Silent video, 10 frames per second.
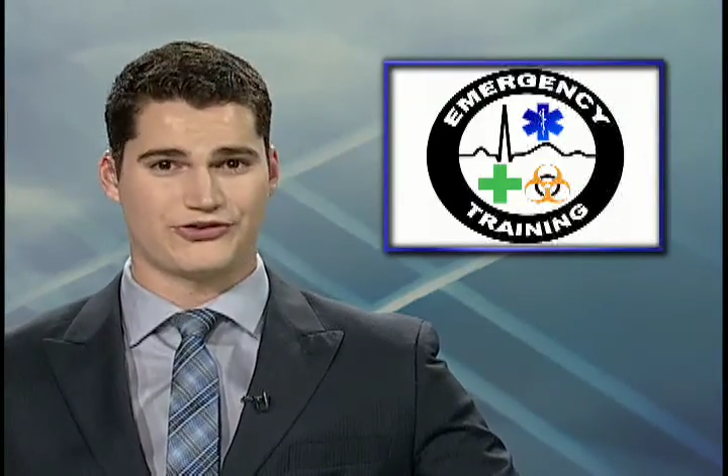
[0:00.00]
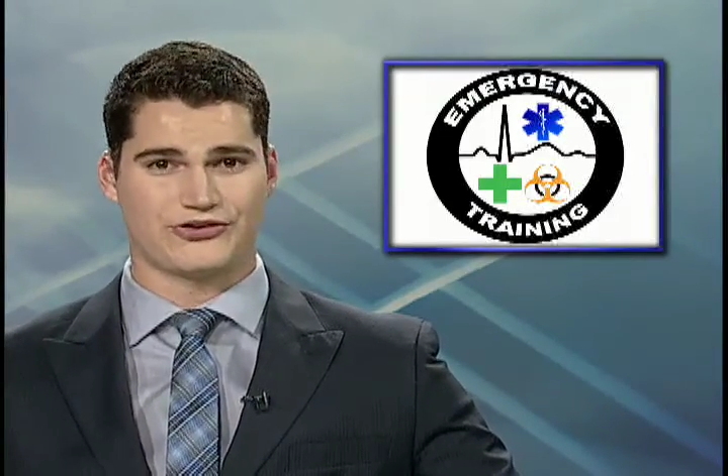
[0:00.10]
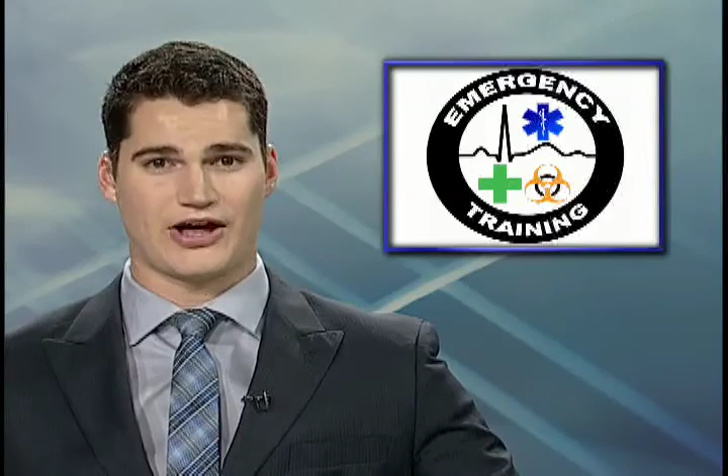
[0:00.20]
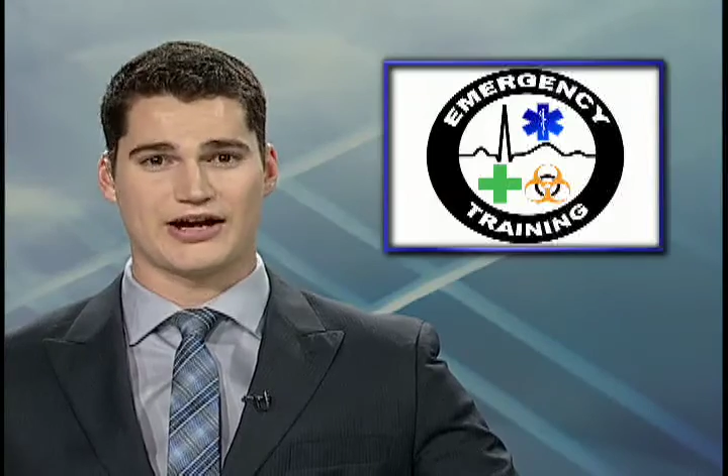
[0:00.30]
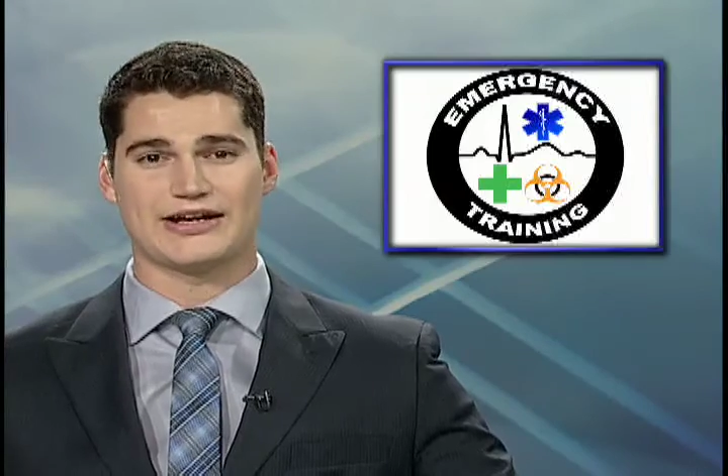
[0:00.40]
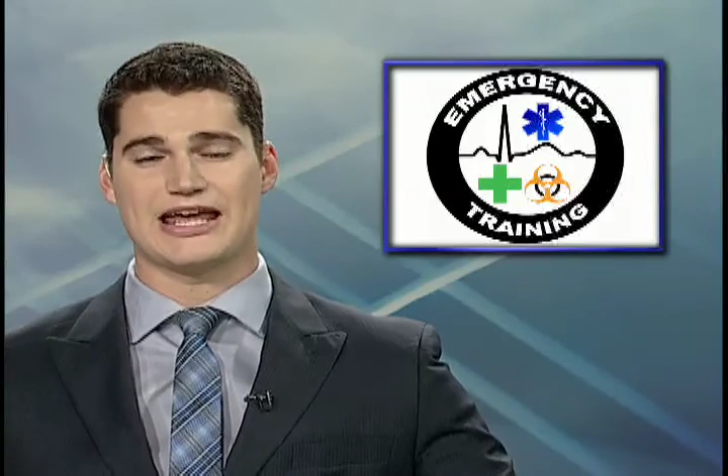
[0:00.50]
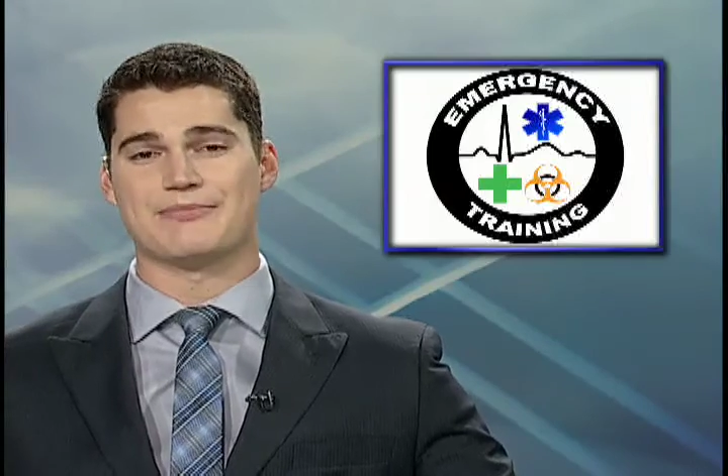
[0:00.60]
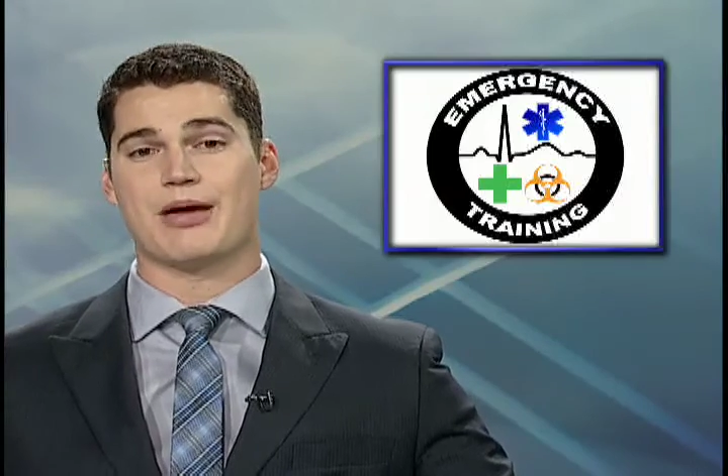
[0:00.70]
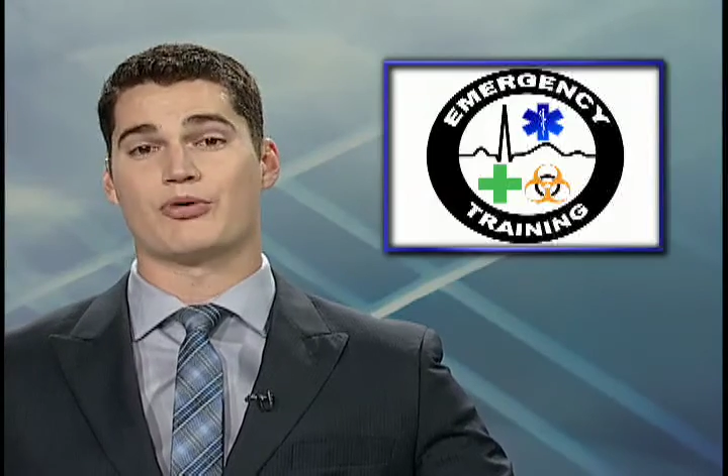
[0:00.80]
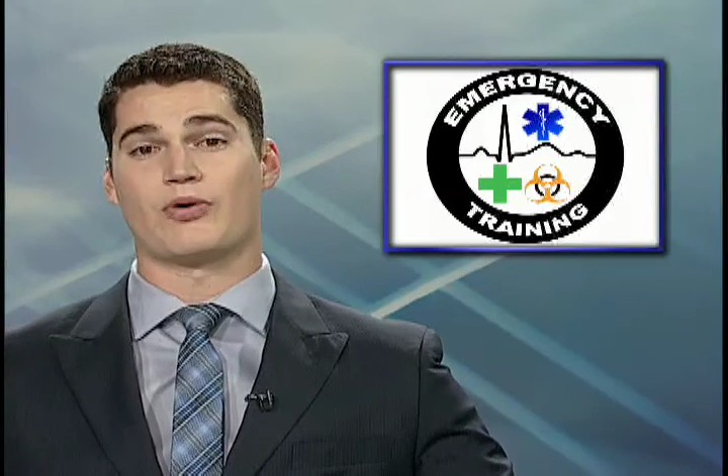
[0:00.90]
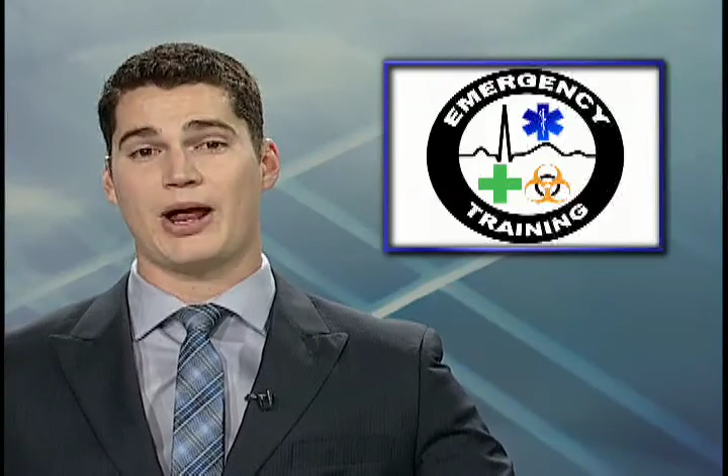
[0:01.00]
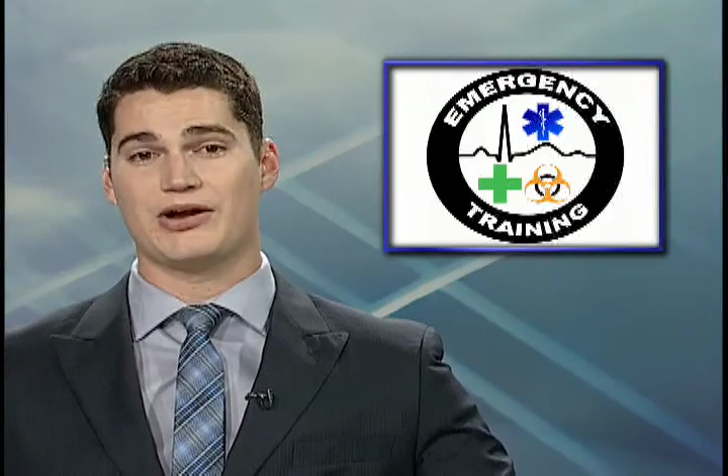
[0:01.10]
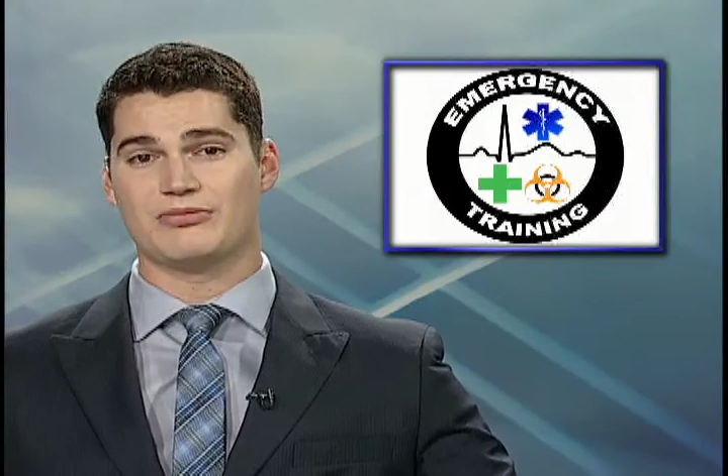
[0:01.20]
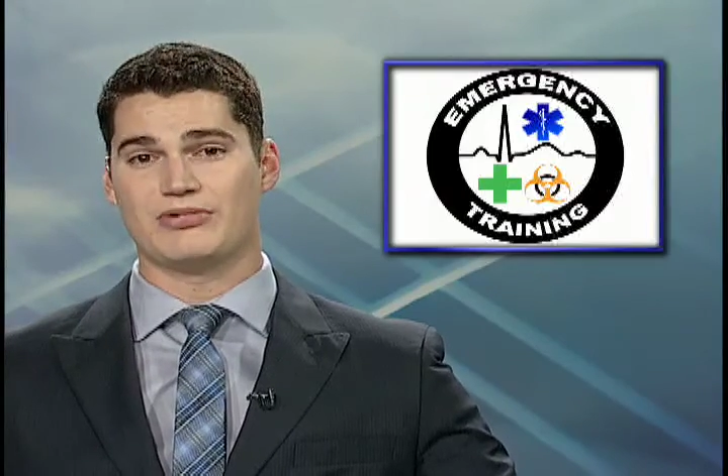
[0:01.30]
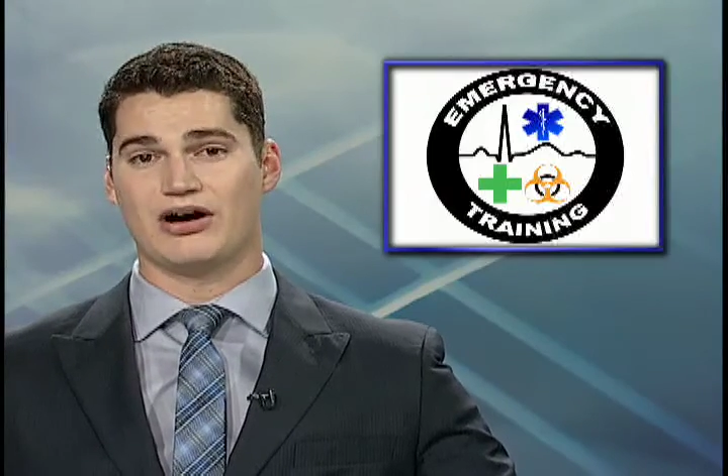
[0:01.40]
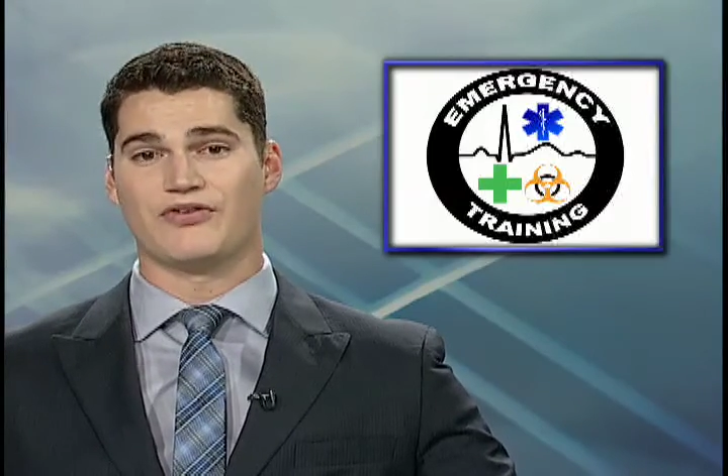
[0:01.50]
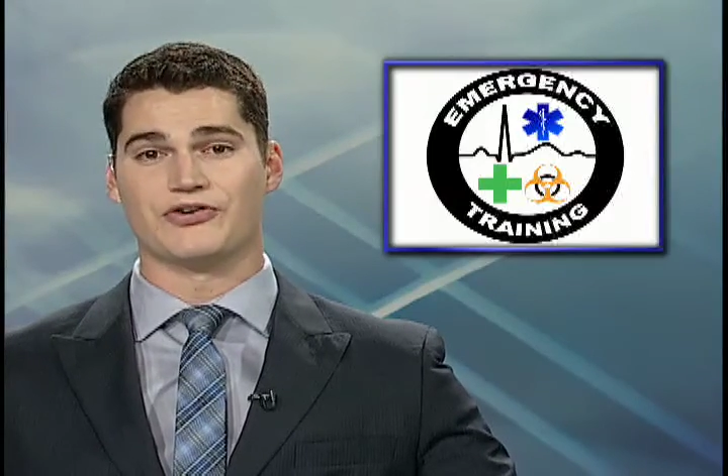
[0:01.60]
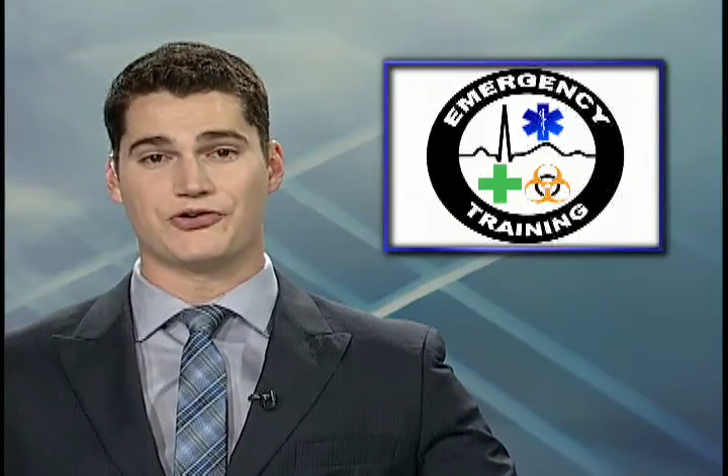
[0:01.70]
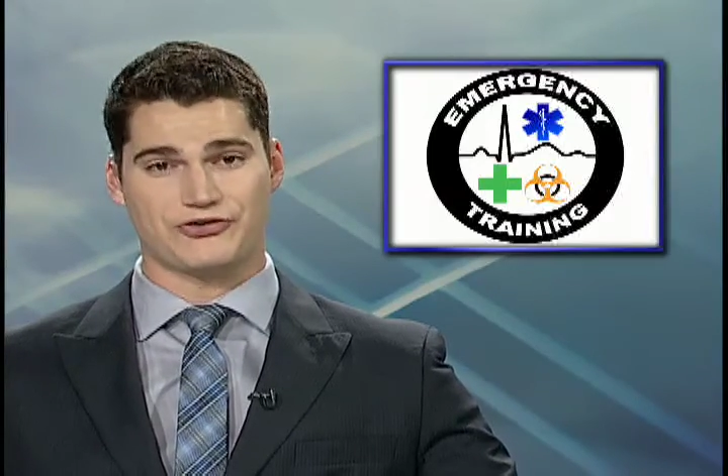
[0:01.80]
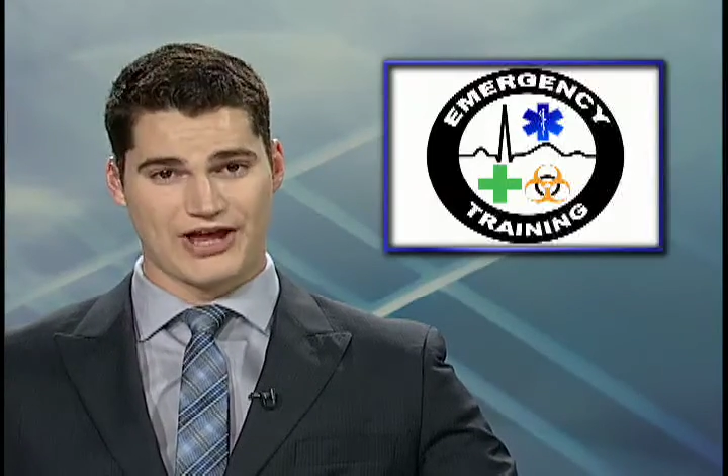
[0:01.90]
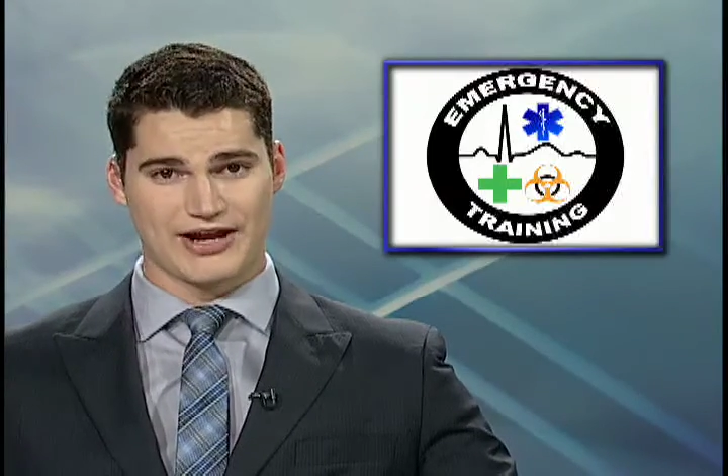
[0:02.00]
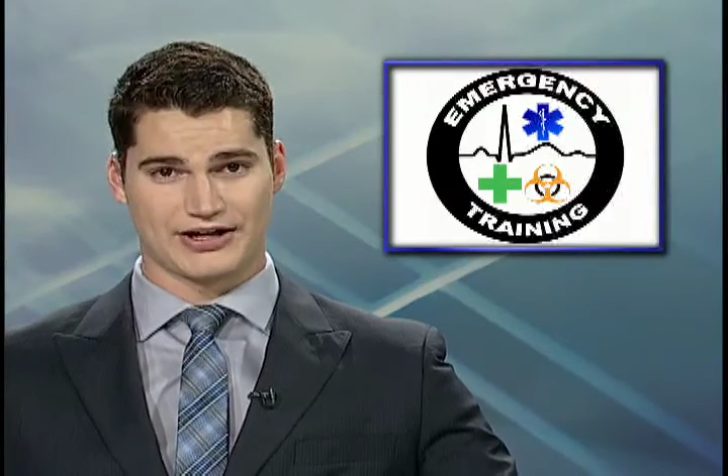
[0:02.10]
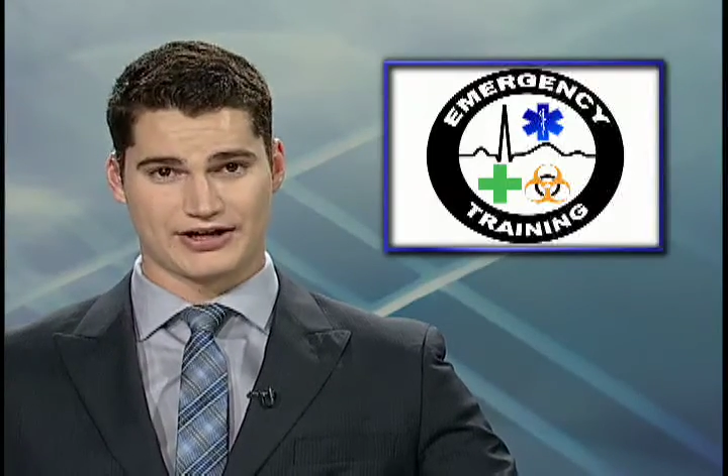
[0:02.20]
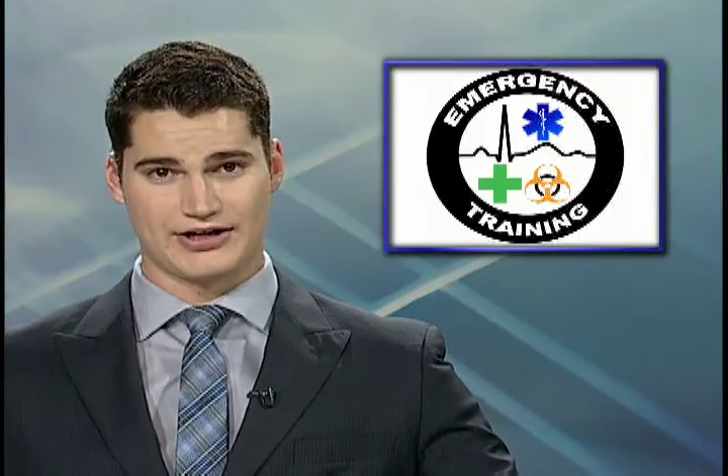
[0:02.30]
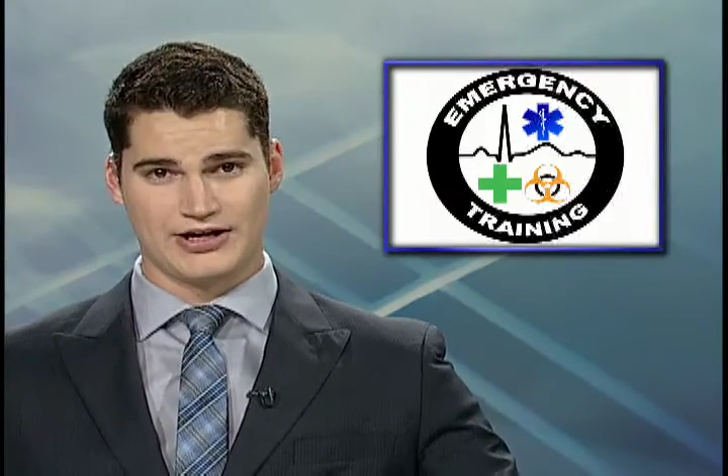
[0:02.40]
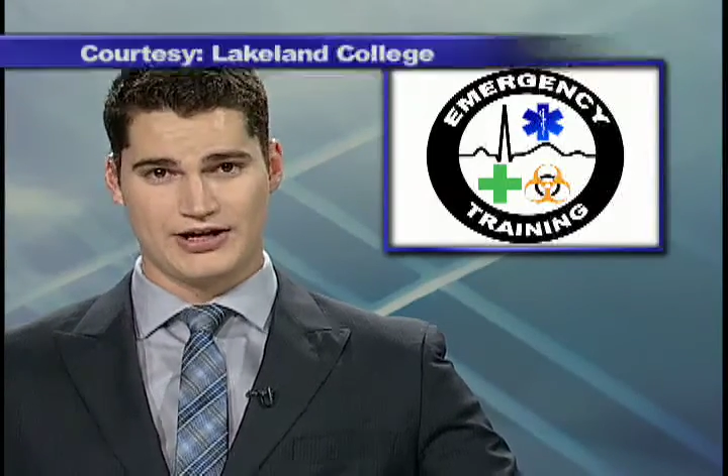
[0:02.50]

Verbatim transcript: signed a Memorandum of Understanding.